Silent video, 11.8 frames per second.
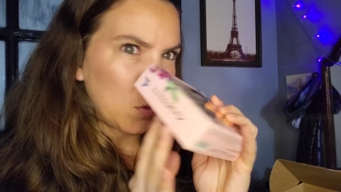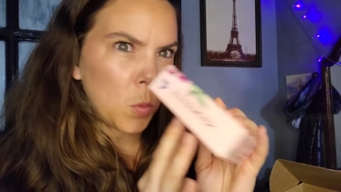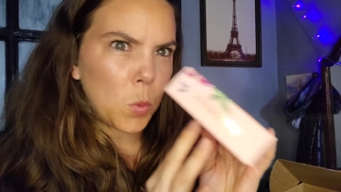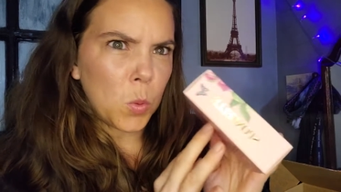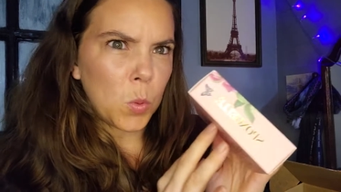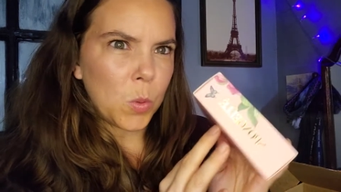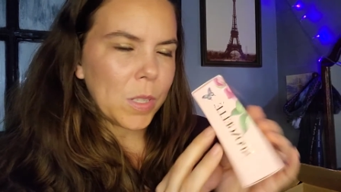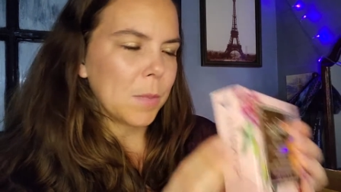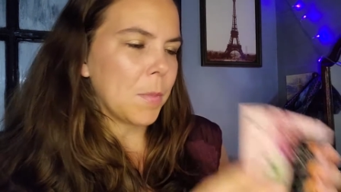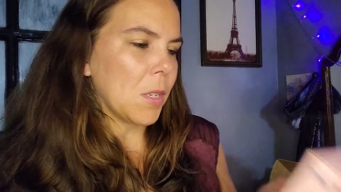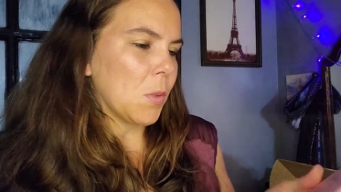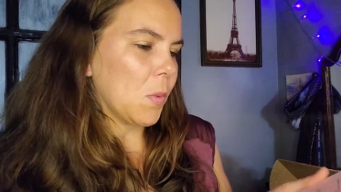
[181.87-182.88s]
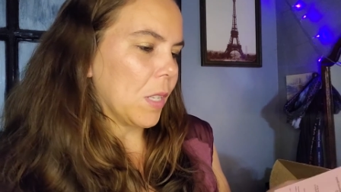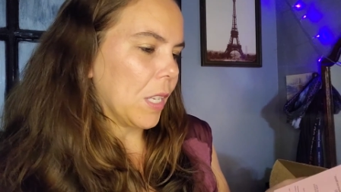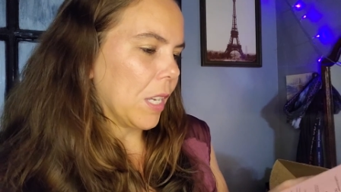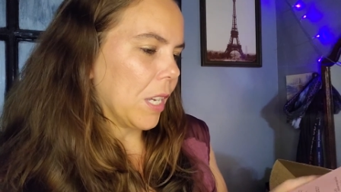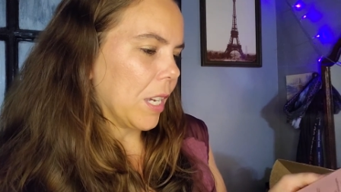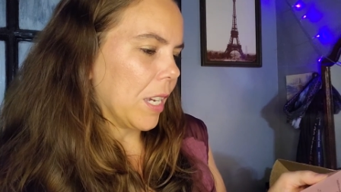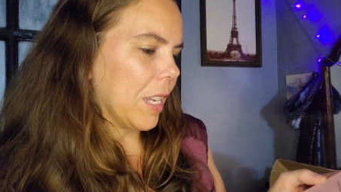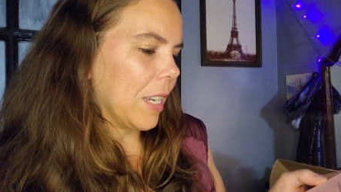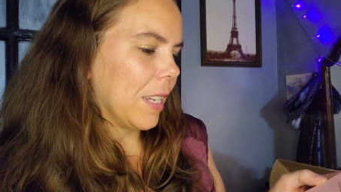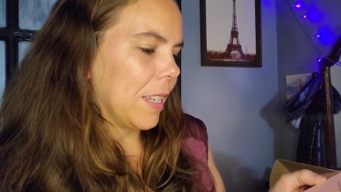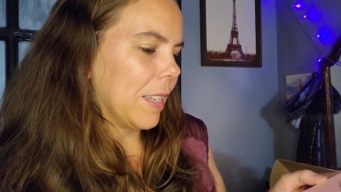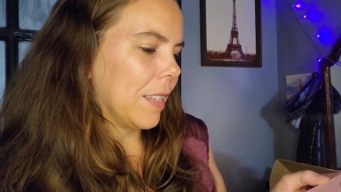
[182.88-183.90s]
Ooh, it smells really good.
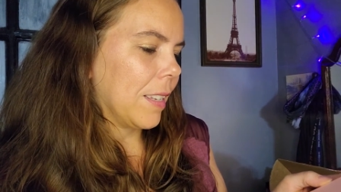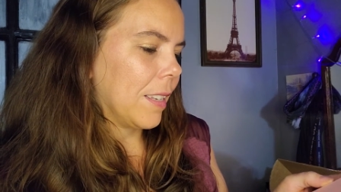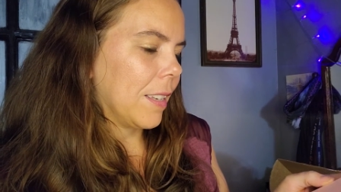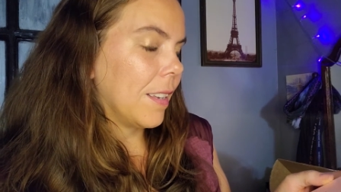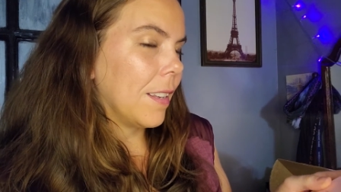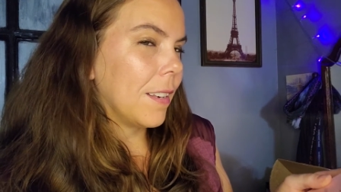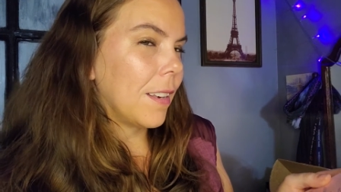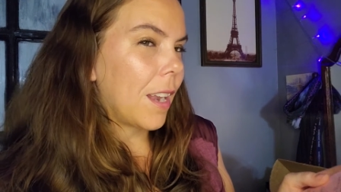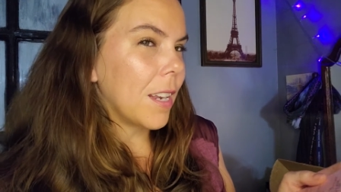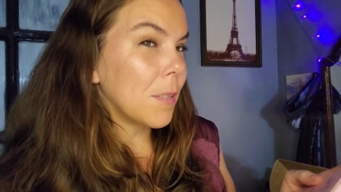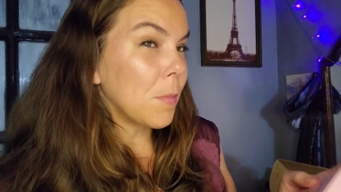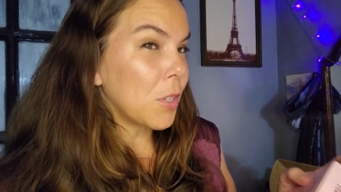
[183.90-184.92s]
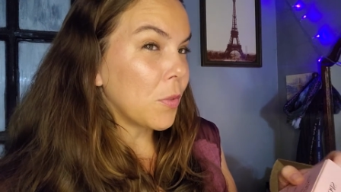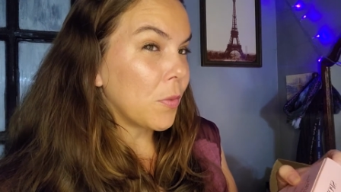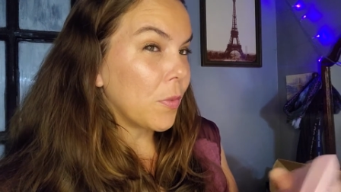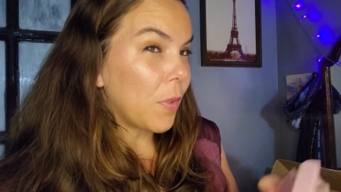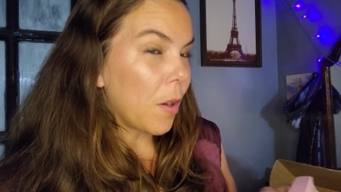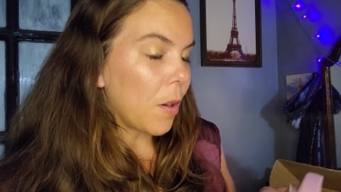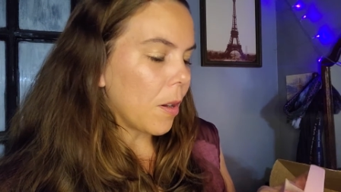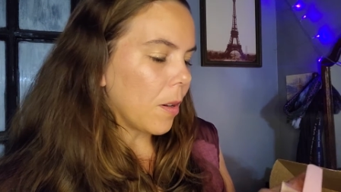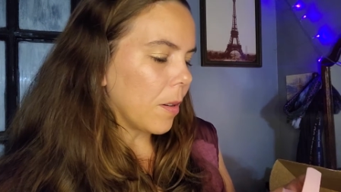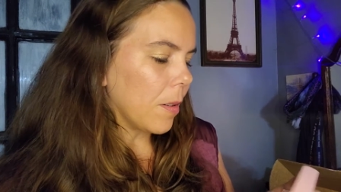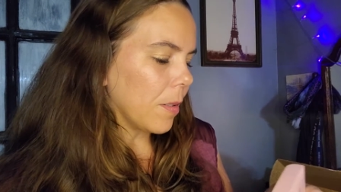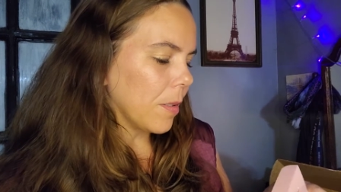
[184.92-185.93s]
Not as much
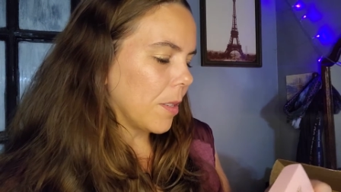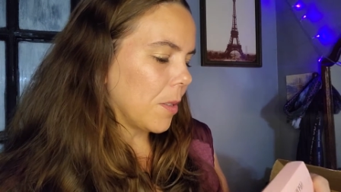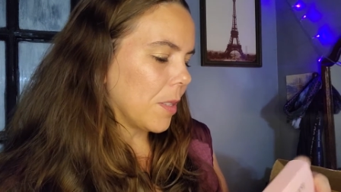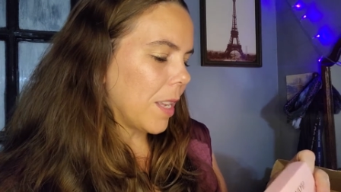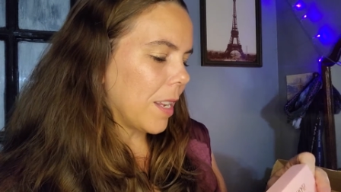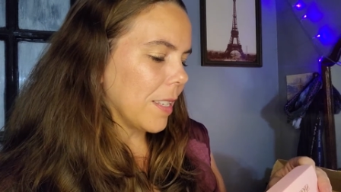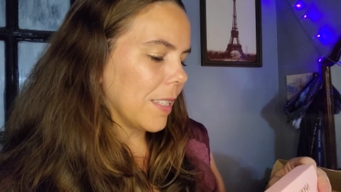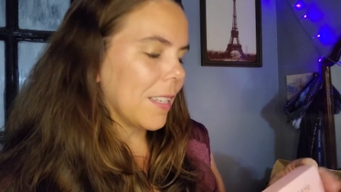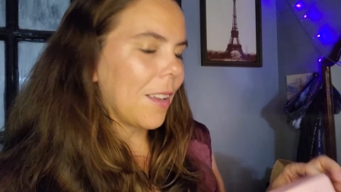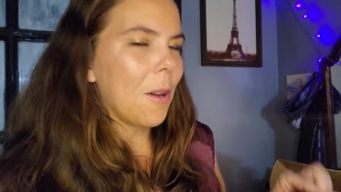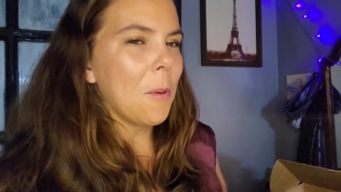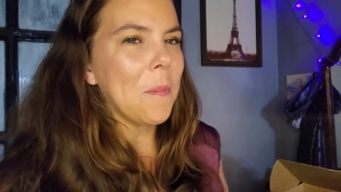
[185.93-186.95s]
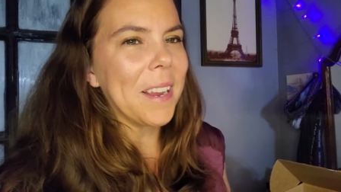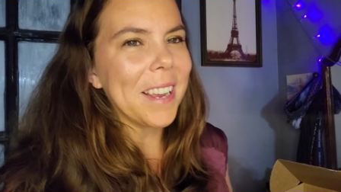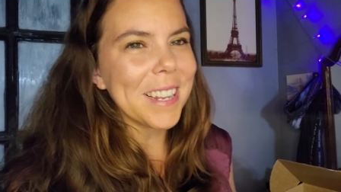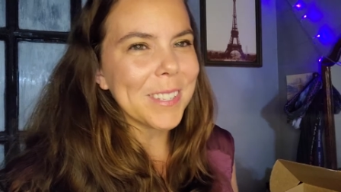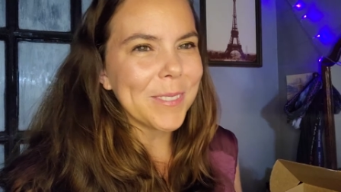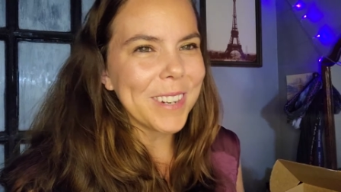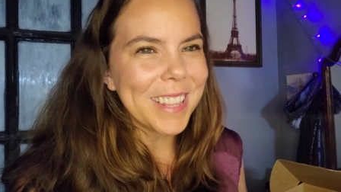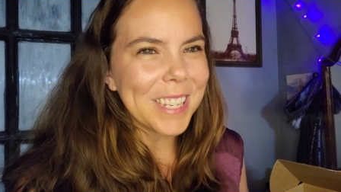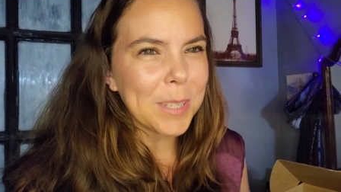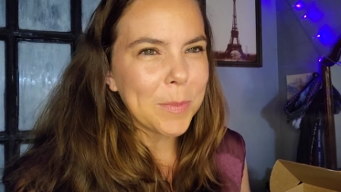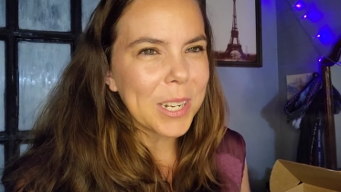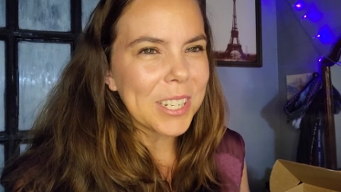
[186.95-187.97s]
fall, so it's not as, oh my god, it's one of these
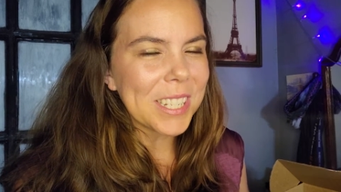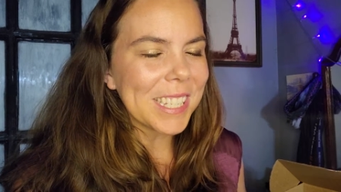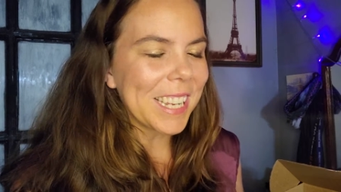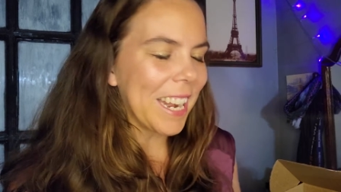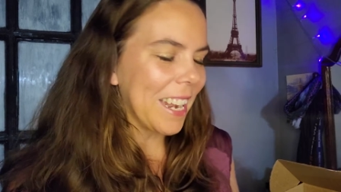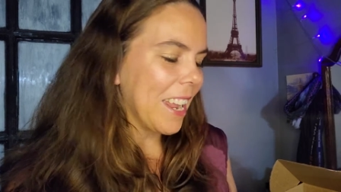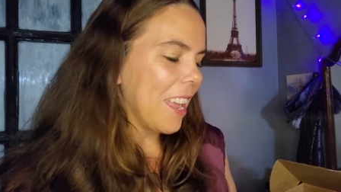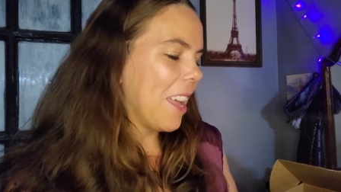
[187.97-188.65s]
sponges again.